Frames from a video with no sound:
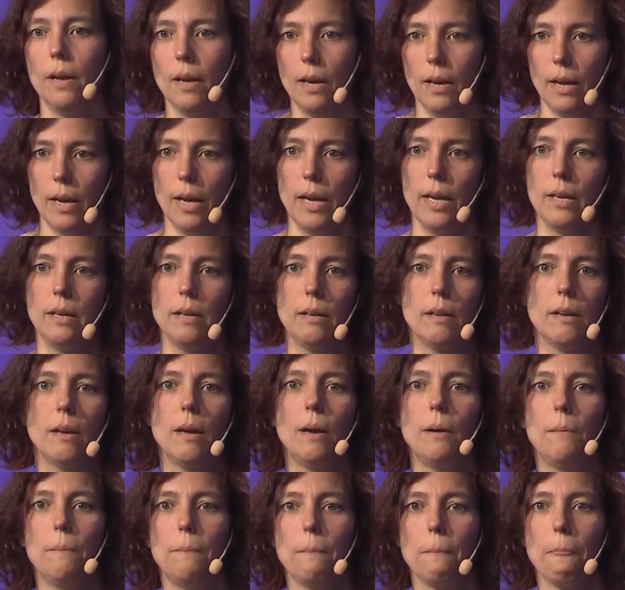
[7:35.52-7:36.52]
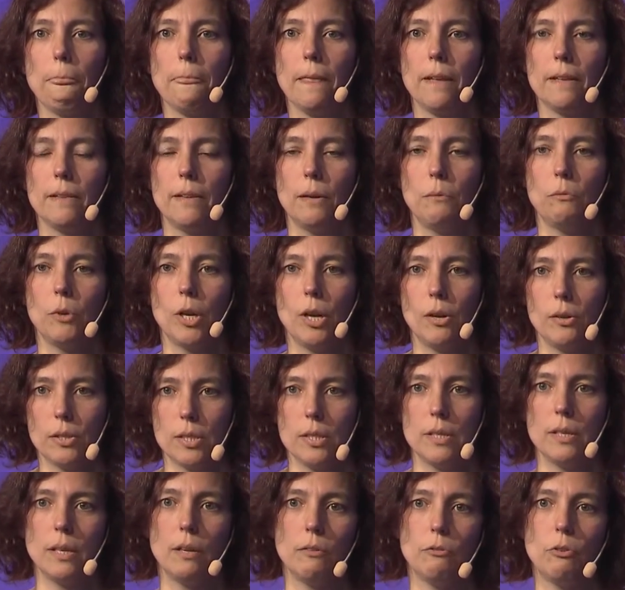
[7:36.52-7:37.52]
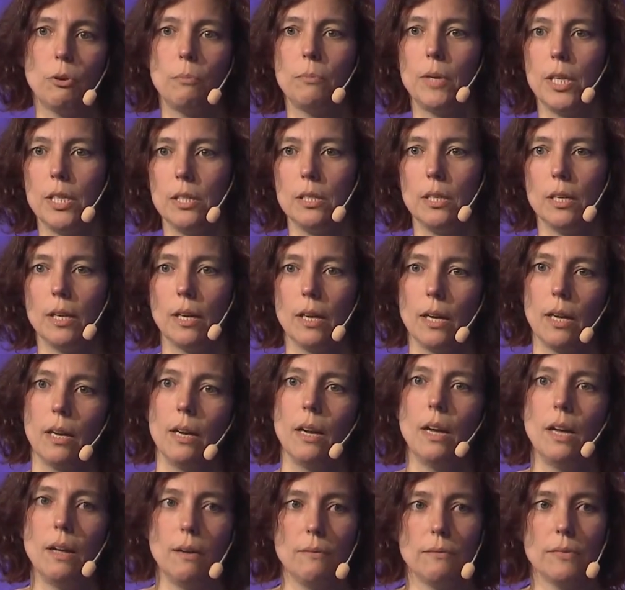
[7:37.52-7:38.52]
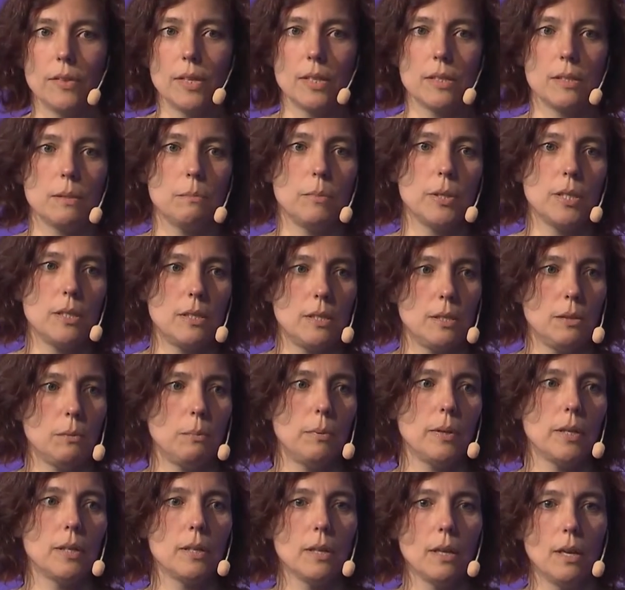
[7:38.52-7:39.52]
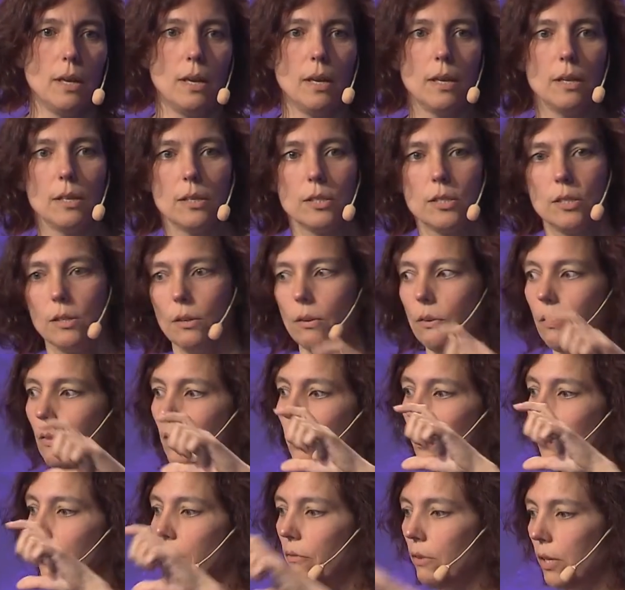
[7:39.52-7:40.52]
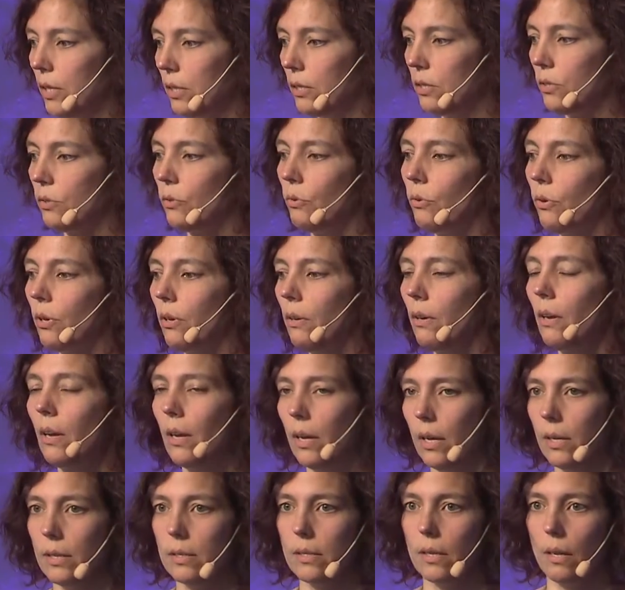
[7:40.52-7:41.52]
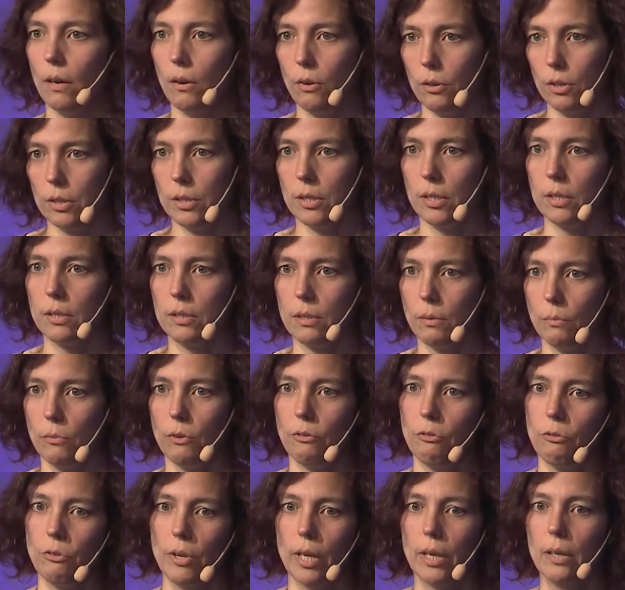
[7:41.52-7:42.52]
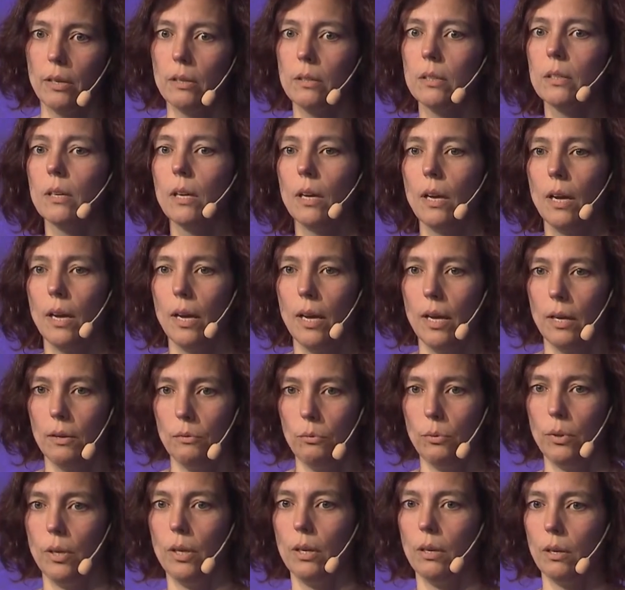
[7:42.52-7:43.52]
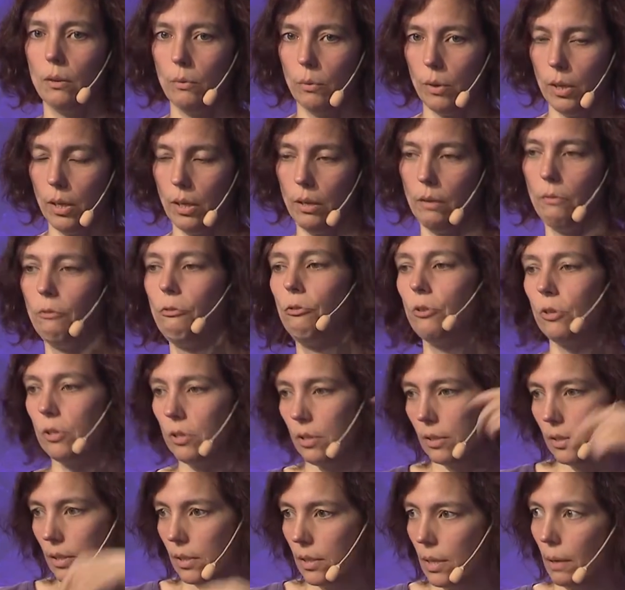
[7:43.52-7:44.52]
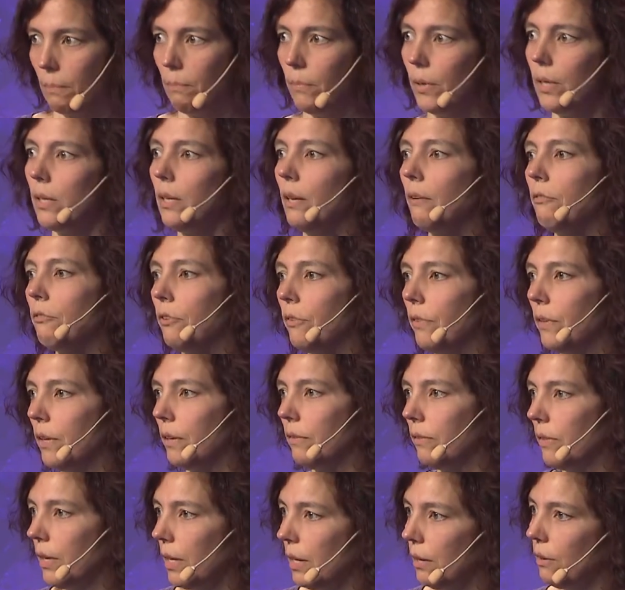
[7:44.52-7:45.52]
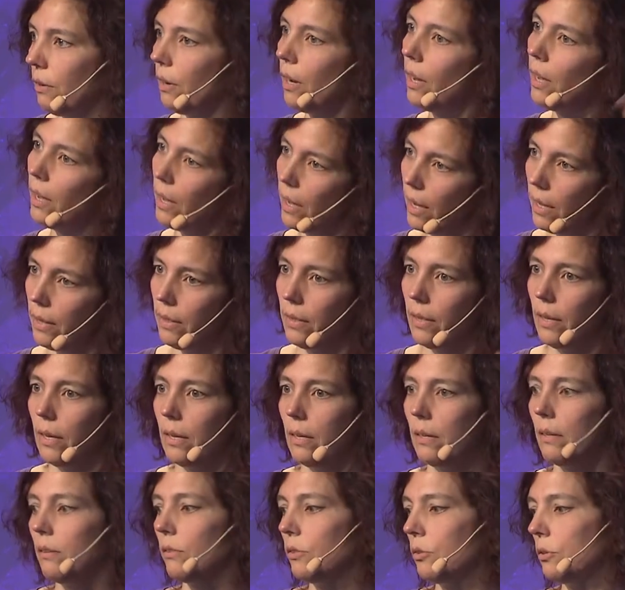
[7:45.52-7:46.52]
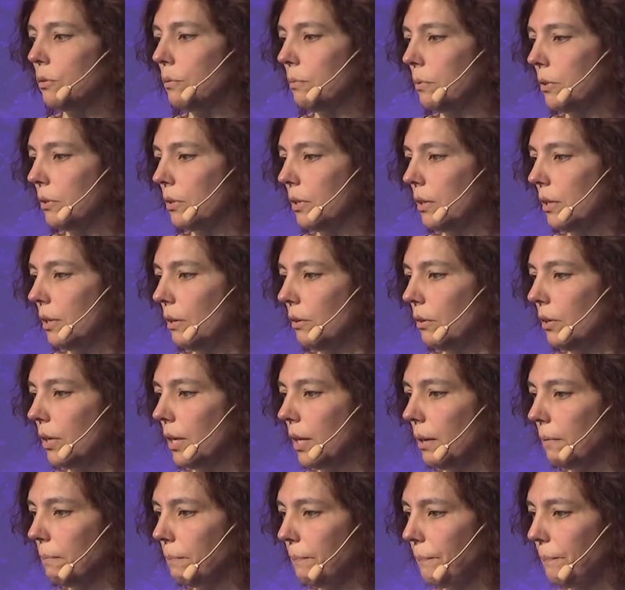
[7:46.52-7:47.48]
and then we lost the information again, that's a bit stupid. So the event store is our system of record, and we first submit everything there and then distribute it out again.